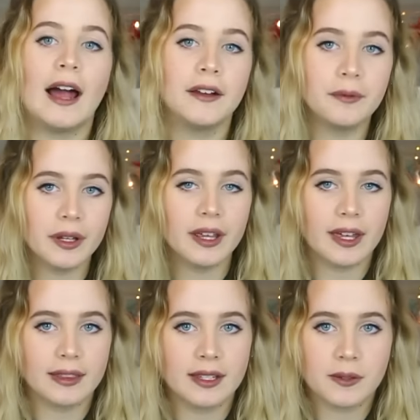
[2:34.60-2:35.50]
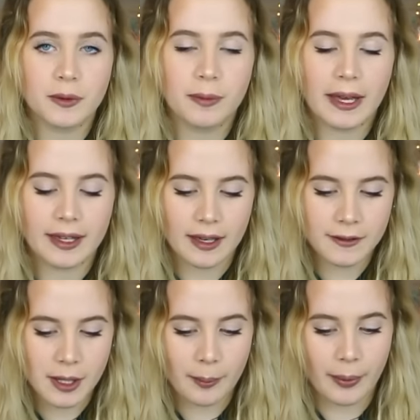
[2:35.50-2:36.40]
I didn't really get this with my
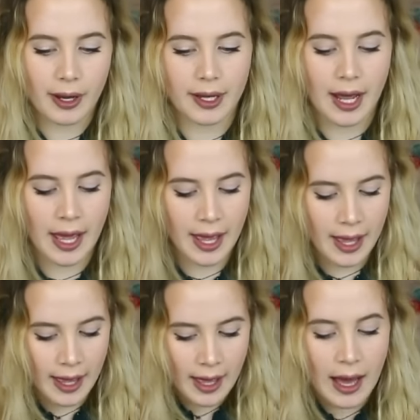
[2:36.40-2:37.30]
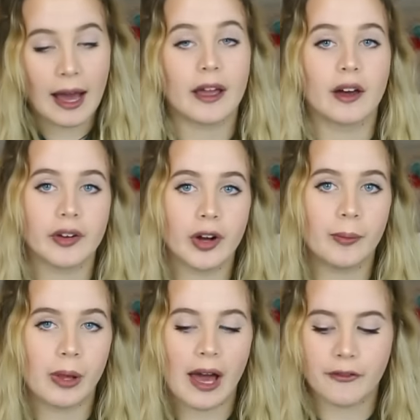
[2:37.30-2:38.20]
gifts, but I got it
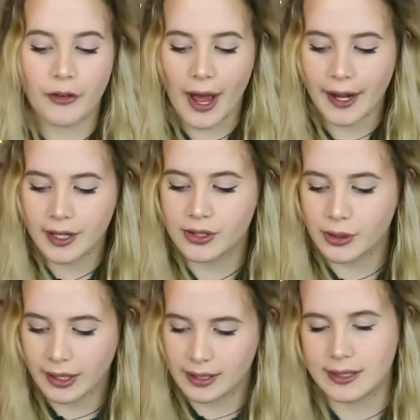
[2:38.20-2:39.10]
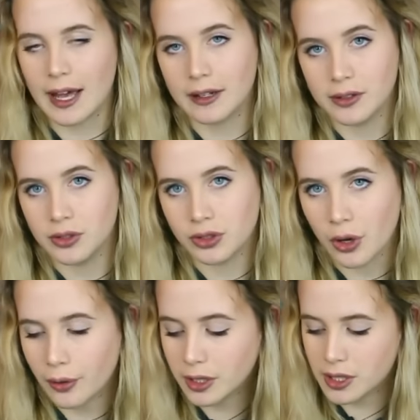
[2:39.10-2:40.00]
on Black Friday, so I decided to
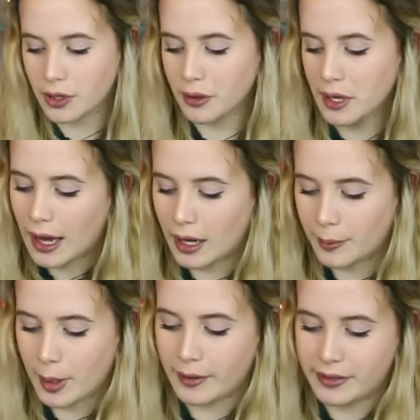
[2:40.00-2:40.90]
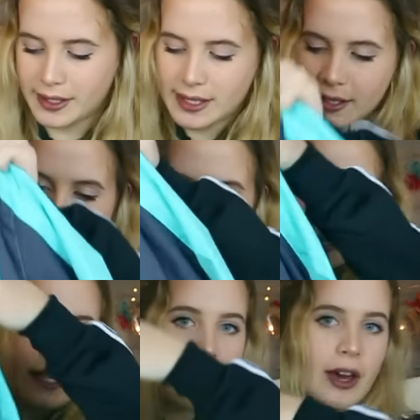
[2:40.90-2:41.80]
show it to you. This is my
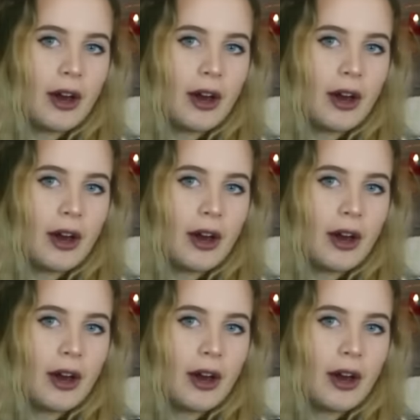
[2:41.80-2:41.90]
ski